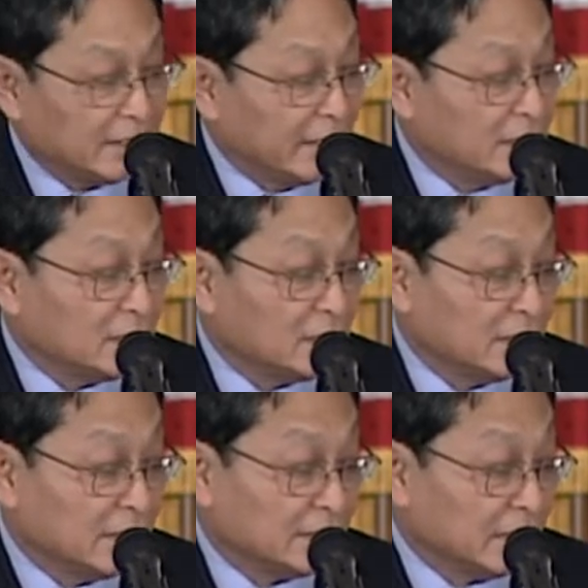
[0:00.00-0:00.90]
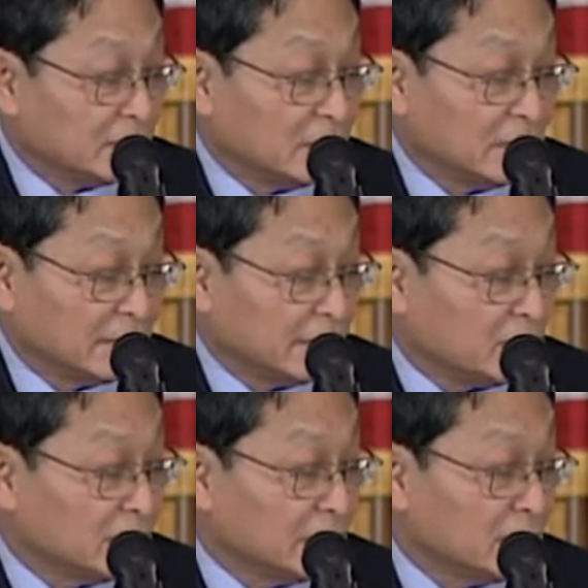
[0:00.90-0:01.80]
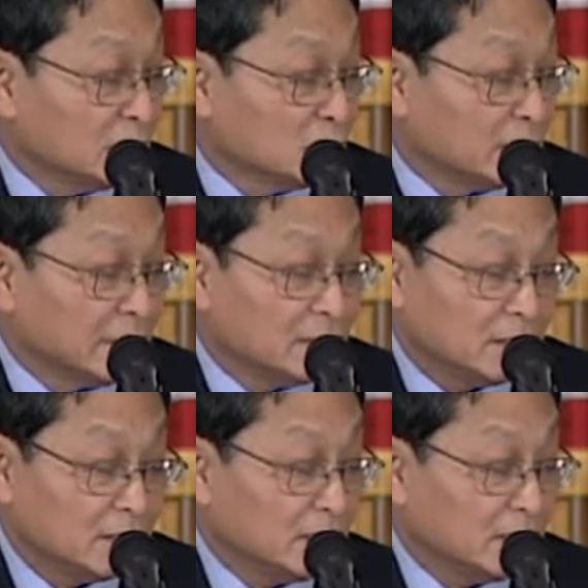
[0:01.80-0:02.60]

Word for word: Asian uh, Secretary, uh, Secretary, General U Thant.